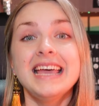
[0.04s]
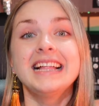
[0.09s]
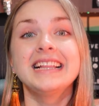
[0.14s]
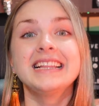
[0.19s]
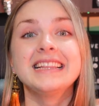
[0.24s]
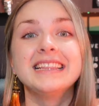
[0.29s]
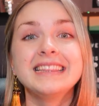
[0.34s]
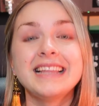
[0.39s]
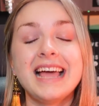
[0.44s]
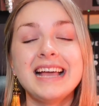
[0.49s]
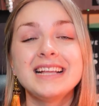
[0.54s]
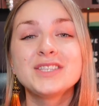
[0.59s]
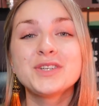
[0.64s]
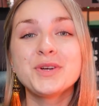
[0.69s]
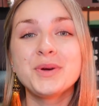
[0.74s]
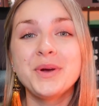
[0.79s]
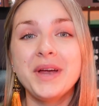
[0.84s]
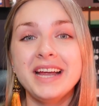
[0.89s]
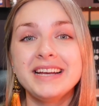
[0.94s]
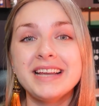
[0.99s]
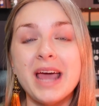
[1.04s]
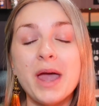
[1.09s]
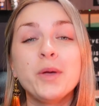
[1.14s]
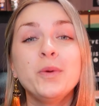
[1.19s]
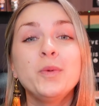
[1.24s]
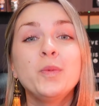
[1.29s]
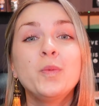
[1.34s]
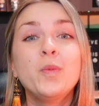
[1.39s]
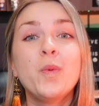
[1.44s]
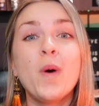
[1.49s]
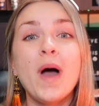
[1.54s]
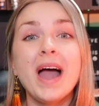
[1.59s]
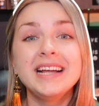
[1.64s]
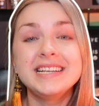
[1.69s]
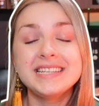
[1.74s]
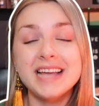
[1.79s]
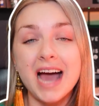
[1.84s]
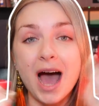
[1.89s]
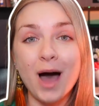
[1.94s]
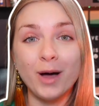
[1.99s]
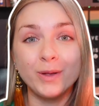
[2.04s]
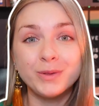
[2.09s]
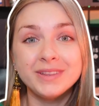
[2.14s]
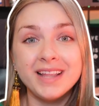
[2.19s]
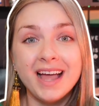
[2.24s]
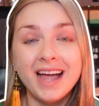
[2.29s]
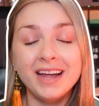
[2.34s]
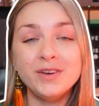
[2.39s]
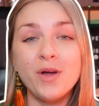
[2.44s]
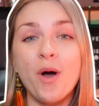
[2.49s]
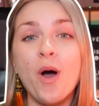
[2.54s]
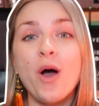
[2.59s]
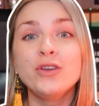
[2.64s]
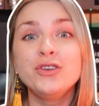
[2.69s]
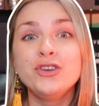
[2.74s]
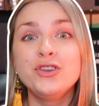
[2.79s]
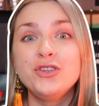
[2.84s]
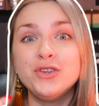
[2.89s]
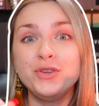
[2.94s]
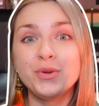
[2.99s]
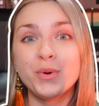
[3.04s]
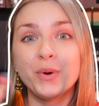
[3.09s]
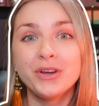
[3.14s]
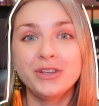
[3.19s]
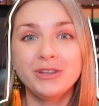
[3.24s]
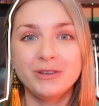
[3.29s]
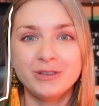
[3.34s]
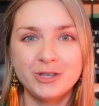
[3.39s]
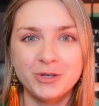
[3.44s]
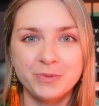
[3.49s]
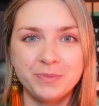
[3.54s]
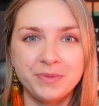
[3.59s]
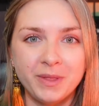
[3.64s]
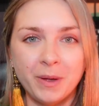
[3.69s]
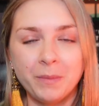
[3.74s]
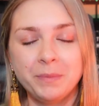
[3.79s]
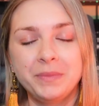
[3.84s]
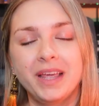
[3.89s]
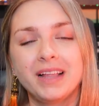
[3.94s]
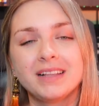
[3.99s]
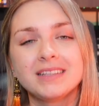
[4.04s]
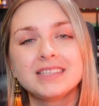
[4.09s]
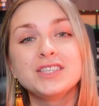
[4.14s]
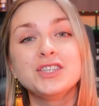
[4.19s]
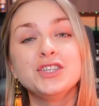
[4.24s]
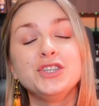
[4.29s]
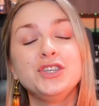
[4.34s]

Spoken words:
Let's create a white outline on your YouTube thumbnails.